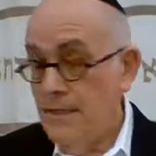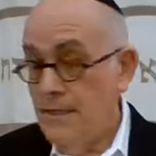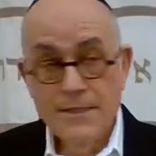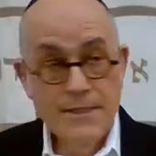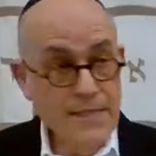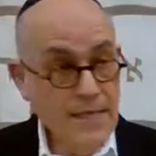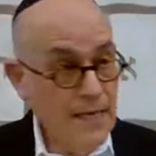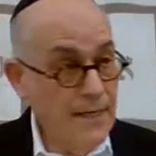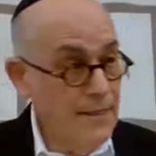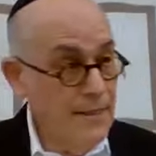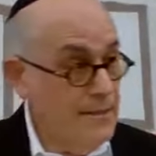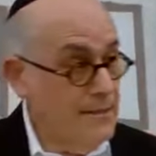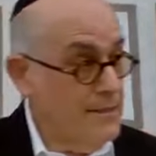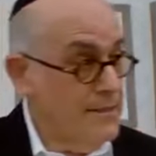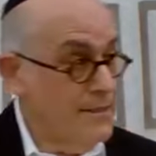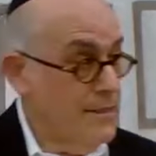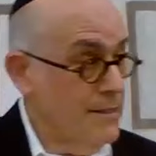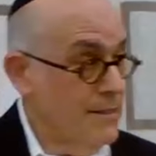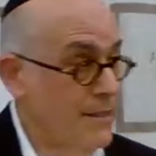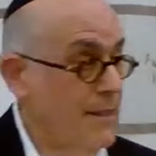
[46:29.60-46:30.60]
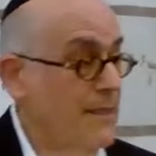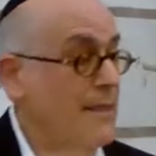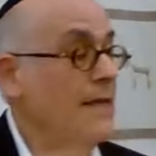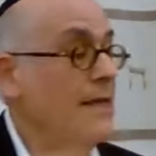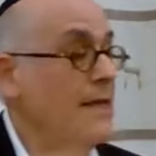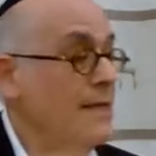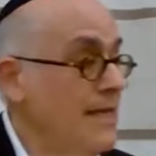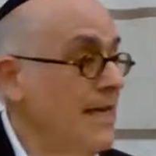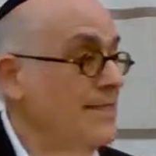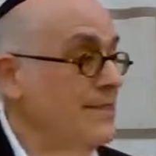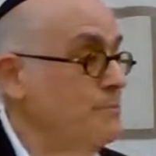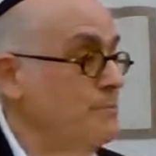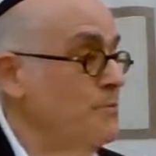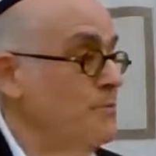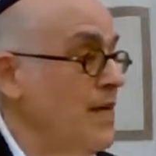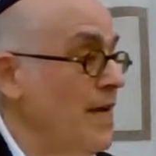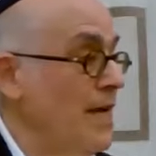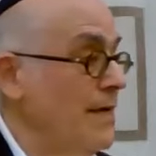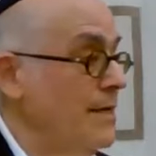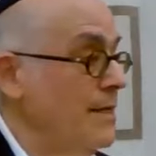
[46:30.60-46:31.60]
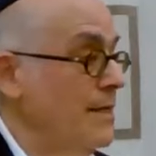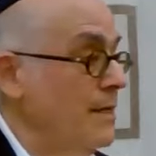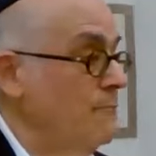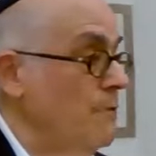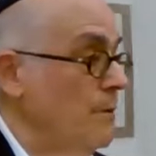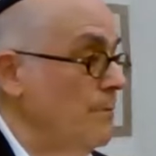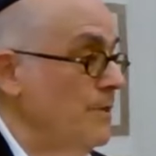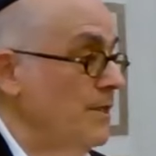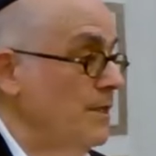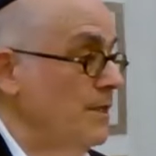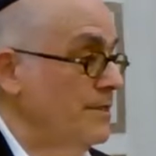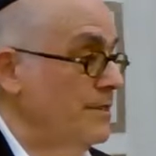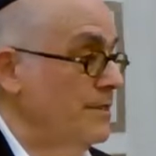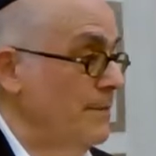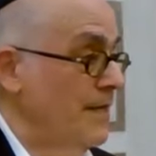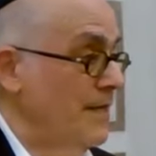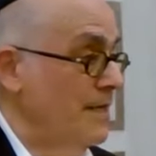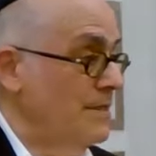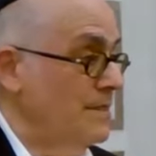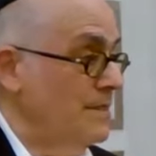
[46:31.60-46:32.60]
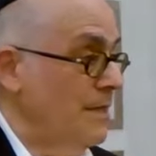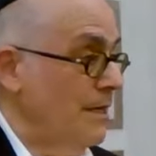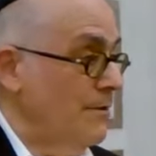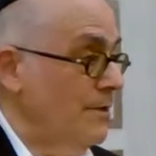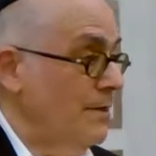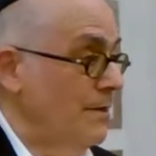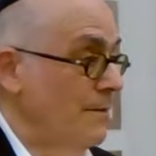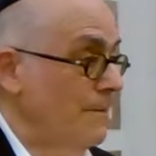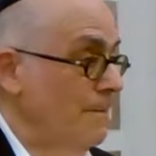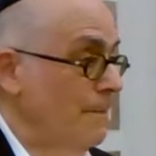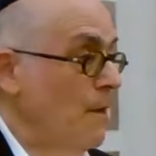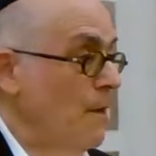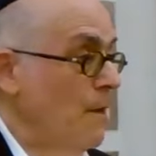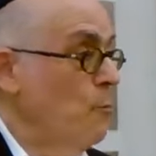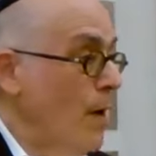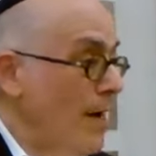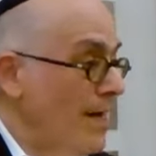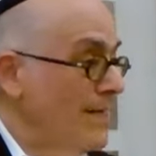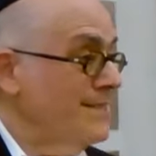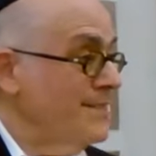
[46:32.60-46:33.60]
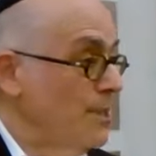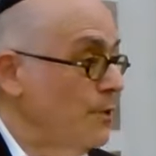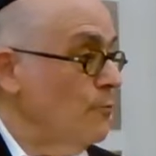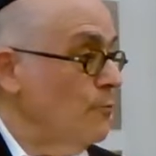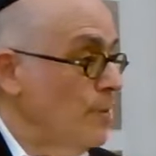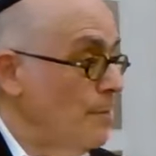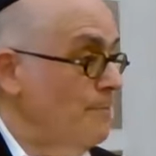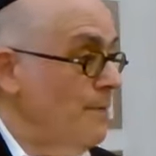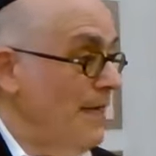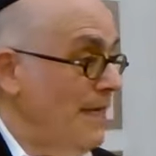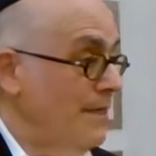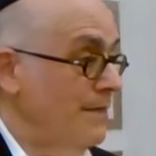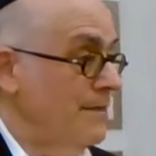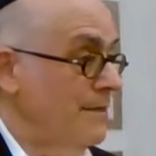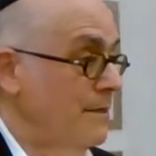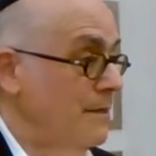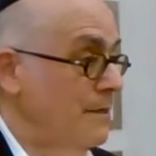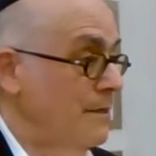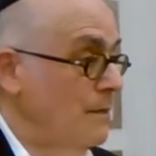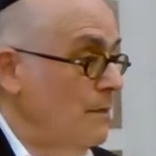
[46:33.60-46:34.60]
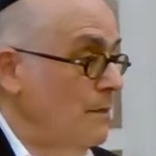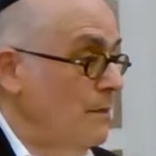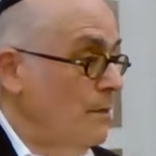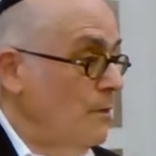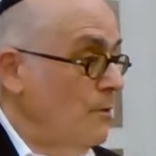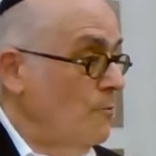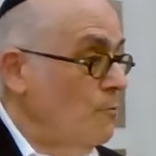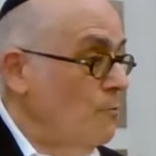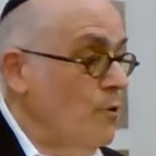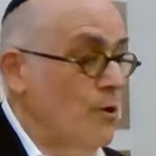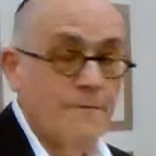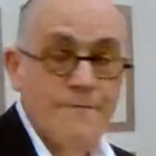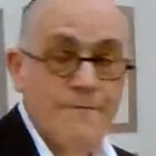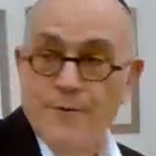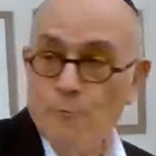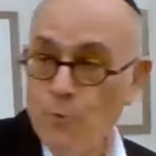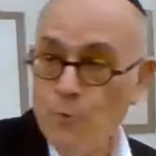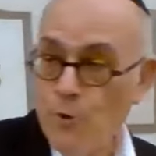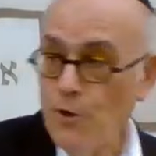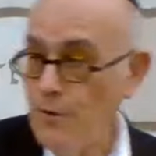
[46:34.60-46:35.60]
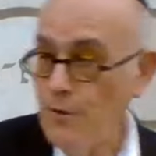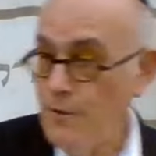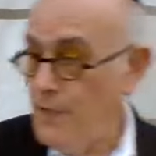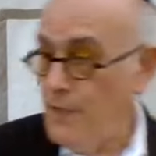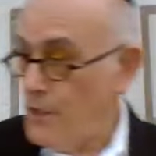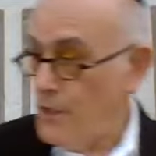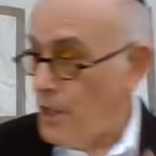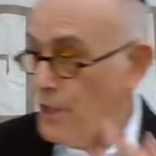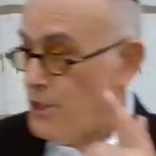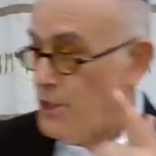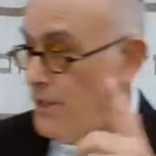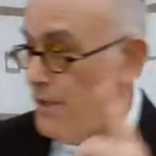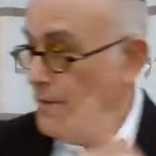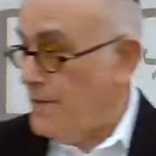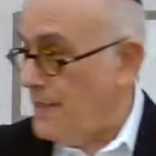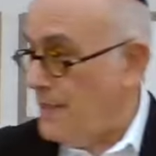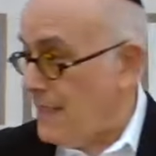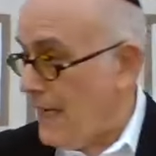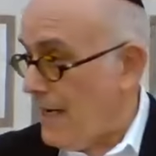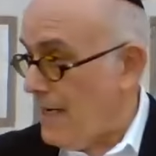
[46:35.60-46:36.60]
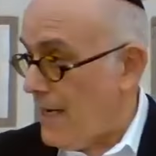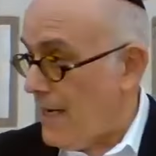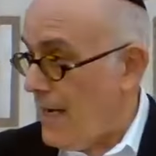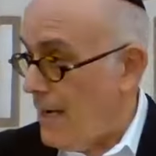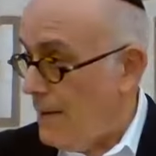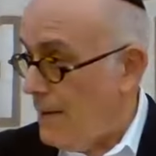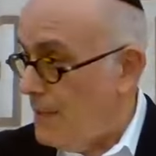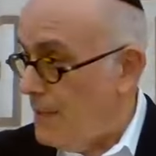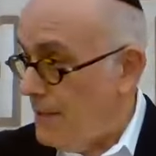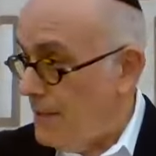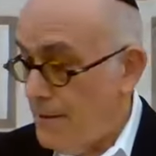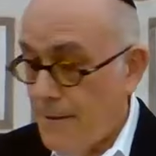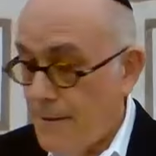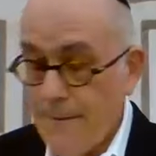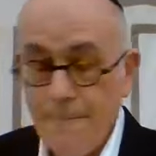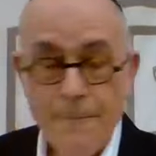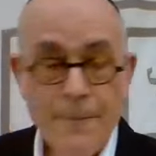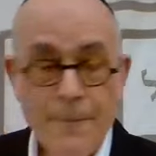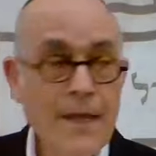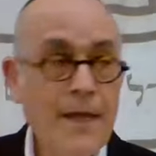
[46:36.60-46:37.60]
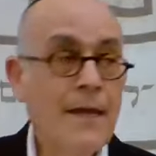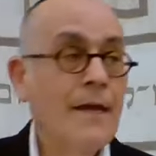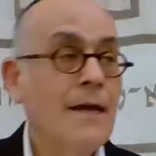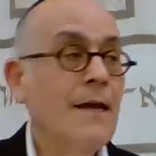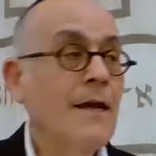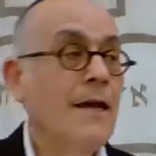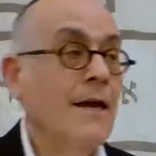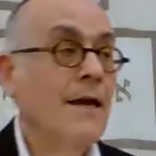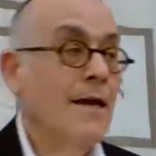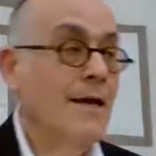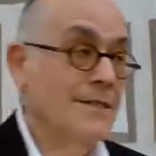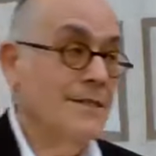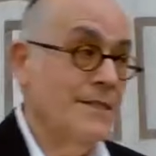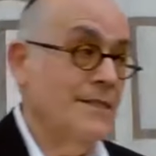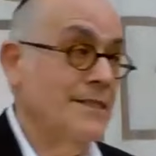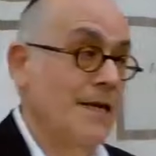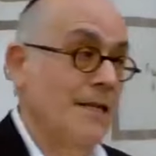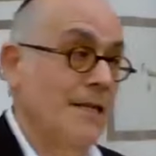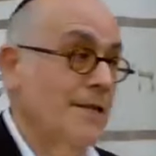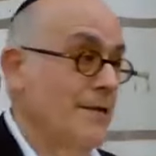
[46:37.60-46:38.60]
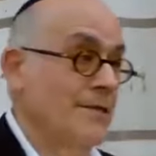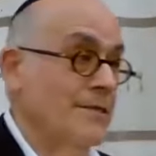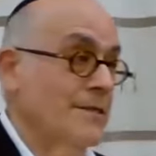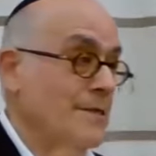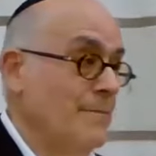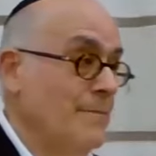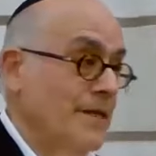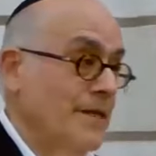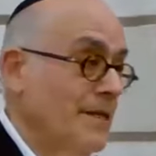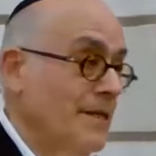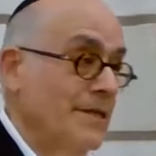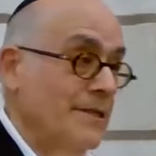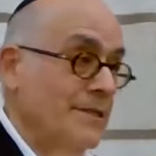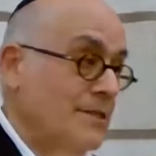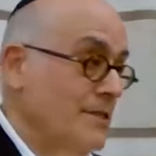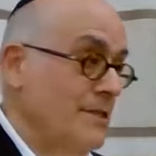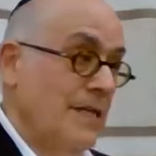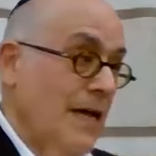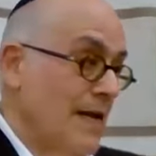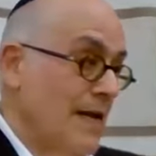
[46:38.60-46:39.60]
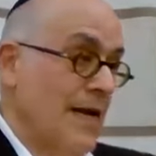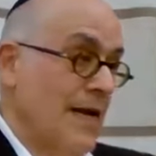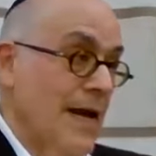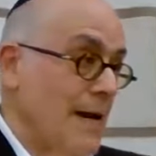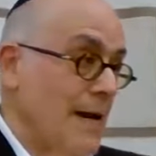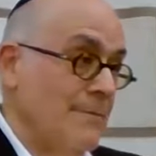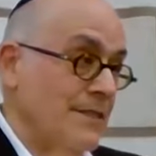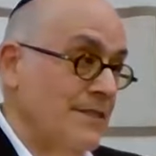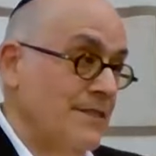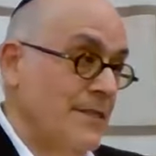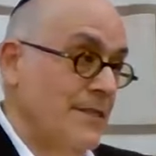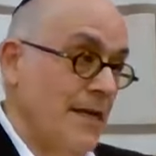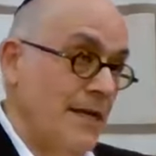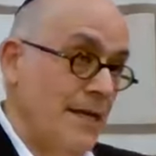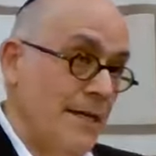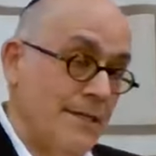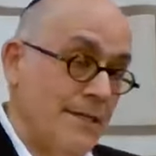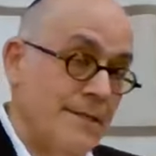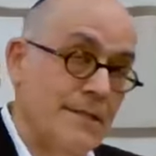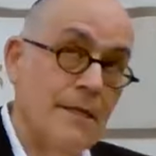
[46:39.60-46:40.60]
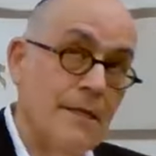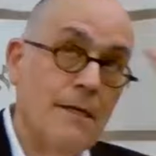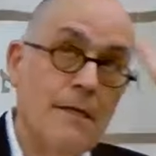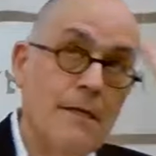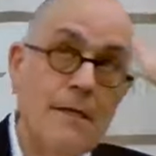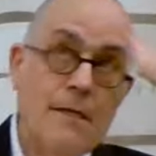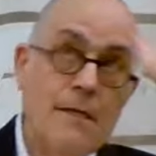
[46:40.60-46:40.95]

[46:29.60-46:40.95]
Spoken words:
says, that's Pshat in Rabbi Lozen and Azari. Why does he repeat word for word the Lashon of the Tanakhama? Because he's telling us a big chiddush. Tanakhama says